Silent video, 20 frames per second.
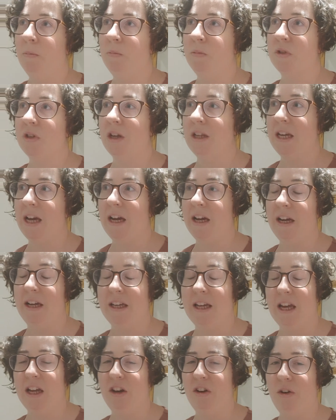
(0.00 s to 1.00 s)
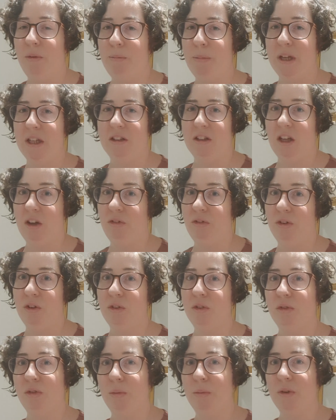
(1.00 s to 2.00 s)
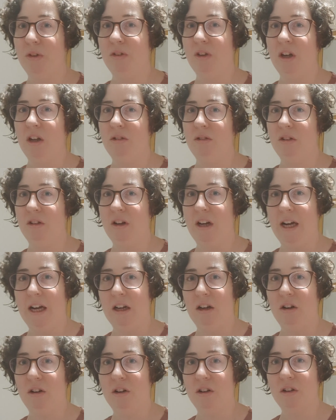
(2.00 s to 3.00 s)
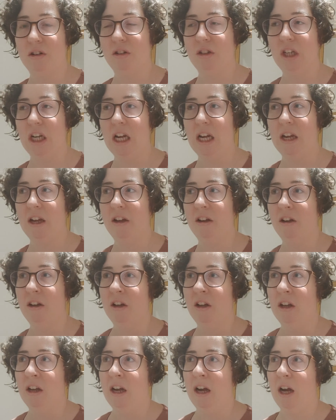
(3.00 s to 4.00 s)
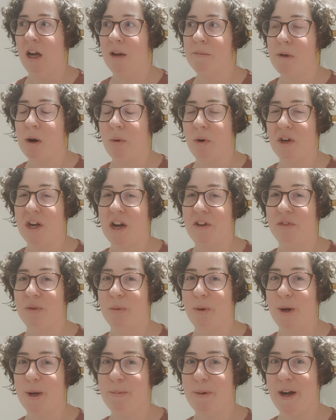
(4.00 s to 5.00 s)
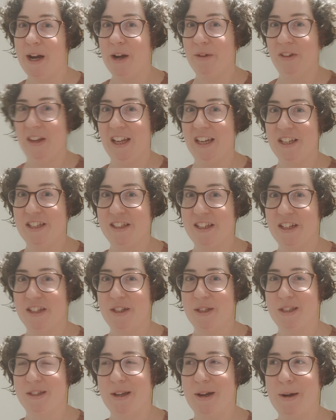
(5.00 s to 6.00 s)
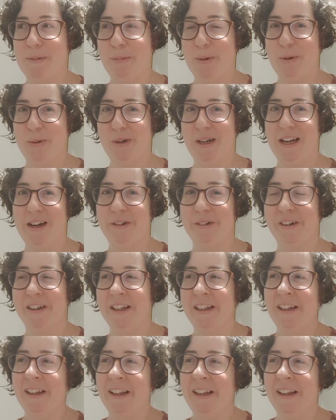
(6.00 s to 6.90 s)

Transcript: So yeah, again, a big difference from the surgery that I had last year. I won't have to worry about having any stitches pulled out.